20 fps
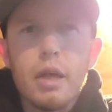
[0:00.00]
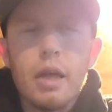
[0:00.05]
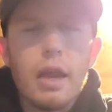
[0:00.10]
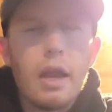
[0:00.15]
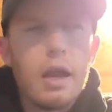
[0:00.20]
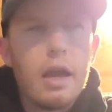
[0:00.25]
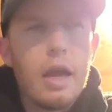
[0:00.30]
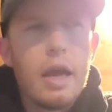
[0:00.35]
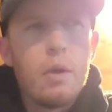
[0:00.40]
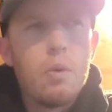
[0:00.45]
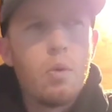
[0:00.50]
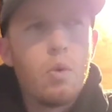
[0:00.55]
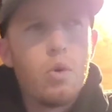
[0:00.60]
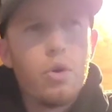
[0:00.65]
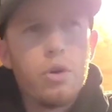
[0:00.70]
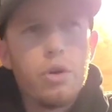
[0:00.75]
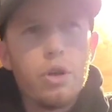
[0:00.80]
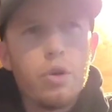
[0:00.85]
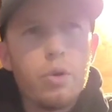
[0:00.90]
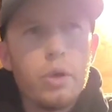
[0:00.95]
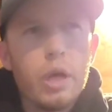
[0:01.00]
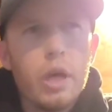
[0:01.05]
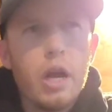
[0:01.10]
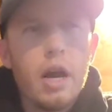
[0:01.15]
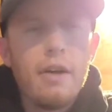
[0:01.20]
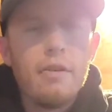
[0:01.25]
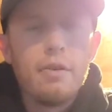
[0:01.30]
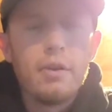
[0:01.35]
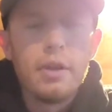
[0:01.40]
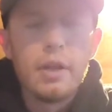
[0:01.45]
I had 1 or 2 get
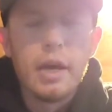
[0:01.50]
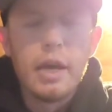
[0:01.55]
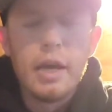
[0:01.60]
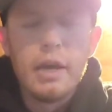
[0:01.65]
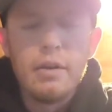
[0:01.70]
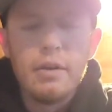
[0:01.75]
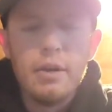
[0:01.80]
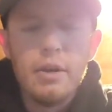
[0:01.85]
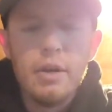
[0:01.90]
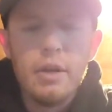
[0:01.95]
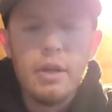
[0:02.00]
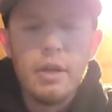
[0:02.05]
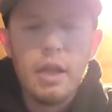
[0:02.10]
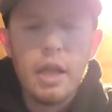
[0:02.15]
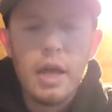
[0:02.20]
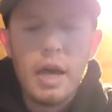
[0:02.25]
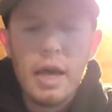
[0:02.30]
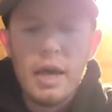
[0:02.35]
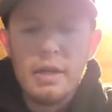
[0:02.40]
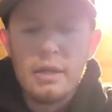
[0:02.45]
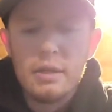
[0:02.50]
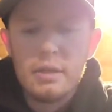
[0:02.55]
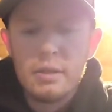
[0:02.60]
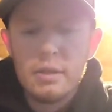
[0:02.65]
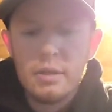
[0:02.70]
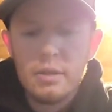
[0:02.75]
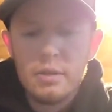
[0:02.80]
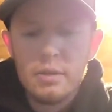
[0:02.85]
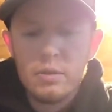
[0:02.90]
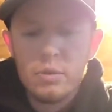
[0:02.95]
off on the A-rig last
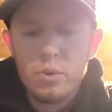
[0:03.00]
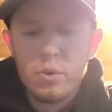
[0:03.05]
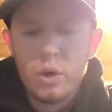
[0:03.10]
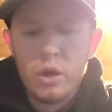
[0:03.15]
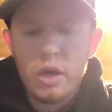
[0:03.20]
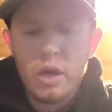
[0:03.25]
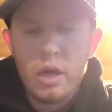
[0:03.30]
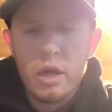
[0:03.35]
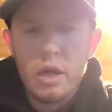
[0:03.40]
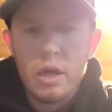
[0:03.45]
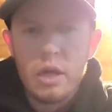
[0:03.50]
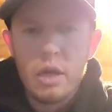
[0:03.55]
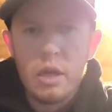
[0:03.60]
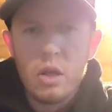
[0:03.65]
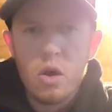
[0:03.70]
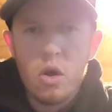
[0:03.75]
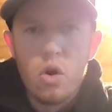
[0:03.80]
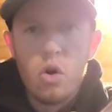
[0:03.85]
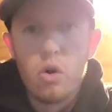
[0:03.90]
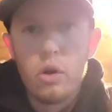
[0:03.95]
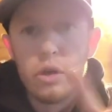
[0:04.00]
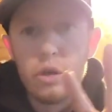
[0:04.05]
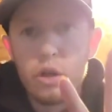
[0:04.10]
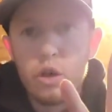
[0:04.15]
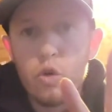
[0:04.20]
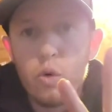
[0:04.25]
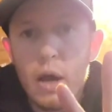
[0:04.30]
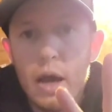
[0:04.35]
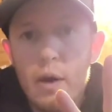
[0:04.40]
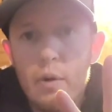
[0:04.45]
weekend at Laurel in
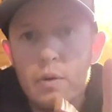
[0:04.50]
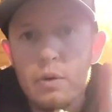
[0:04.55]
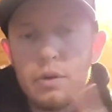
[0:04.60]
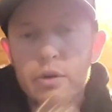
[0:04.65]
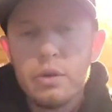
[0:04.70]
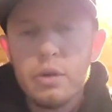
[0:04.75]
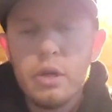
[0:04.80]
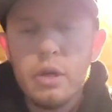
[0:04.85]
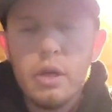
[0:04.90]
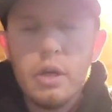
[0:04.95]
2 hours.